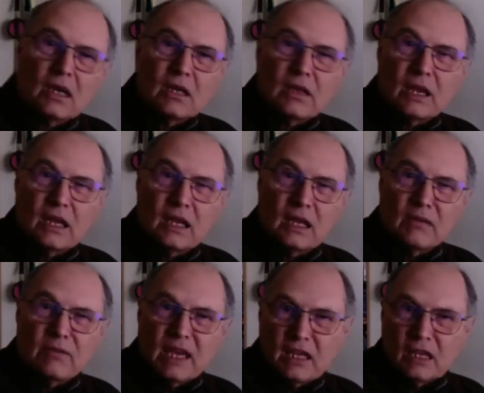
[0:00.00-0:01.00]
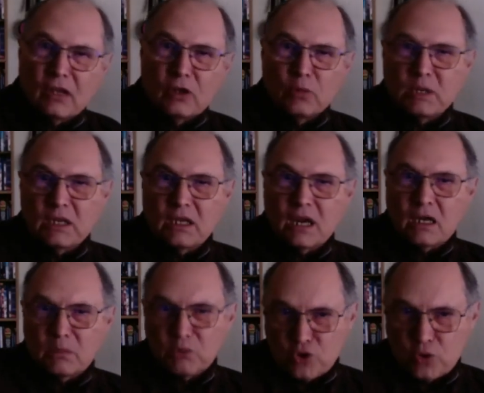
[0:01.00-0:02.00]
They invited Lyuba
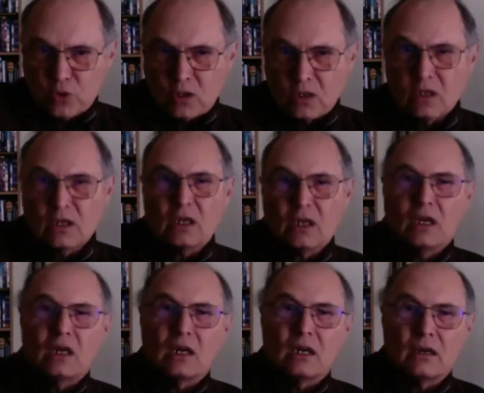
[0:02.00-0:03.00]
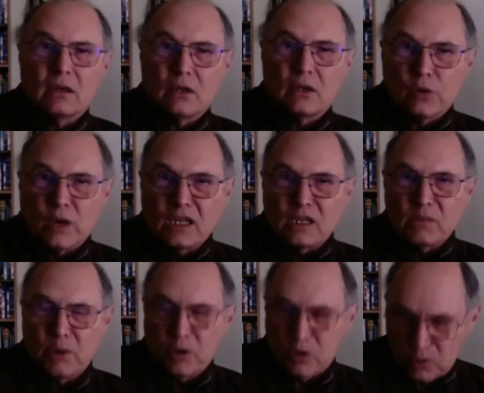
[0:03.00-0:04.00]
Yakimchuk, a Ukrainian
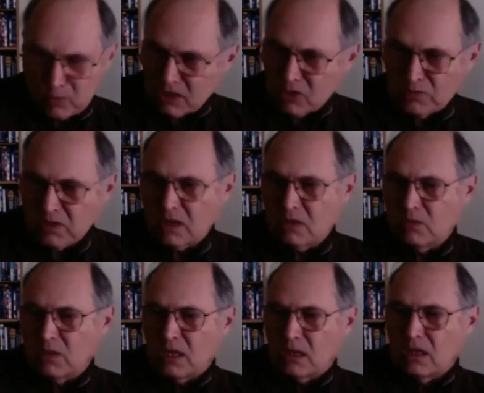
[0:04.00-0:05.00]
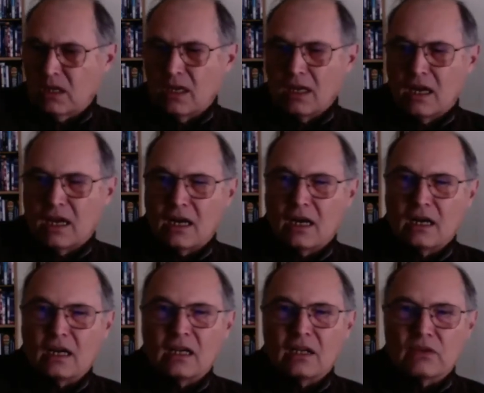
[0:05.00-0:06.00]
poet whom I know very well.
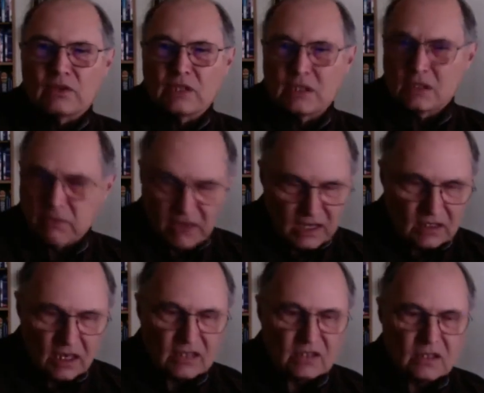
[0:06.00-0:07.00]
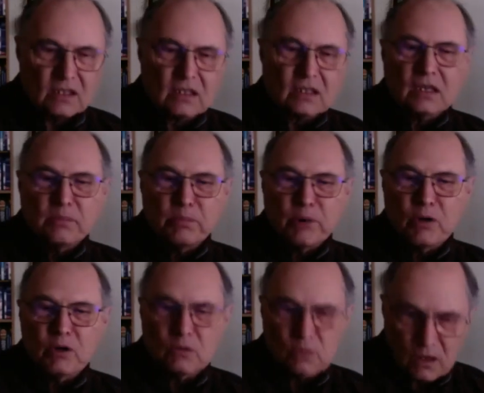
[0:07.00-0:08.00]
She's fantastic, a poet
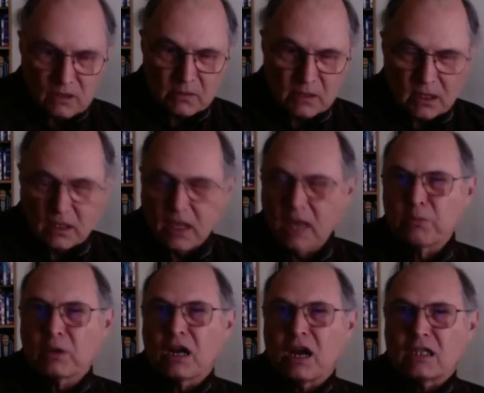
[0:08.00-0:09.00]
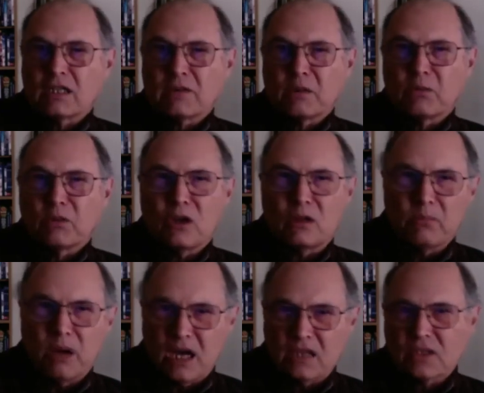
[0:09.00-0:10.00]
who wrote Apricots from
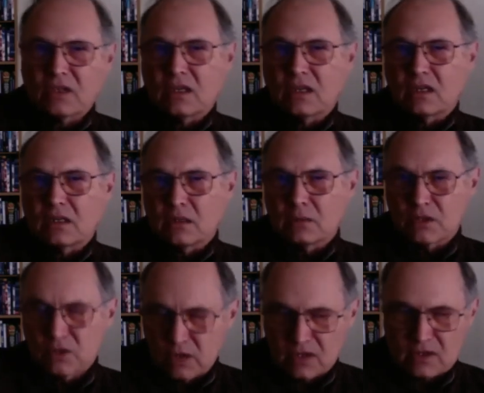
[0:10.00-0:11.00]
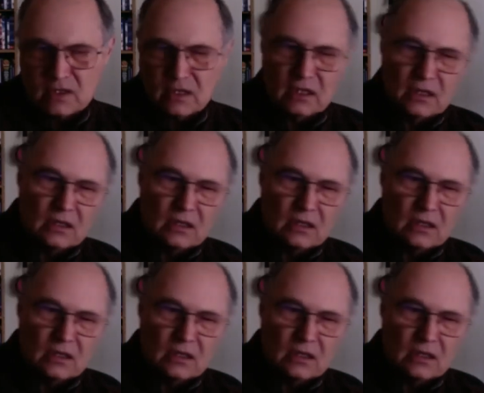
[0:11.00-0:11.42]
Donbass. It was translated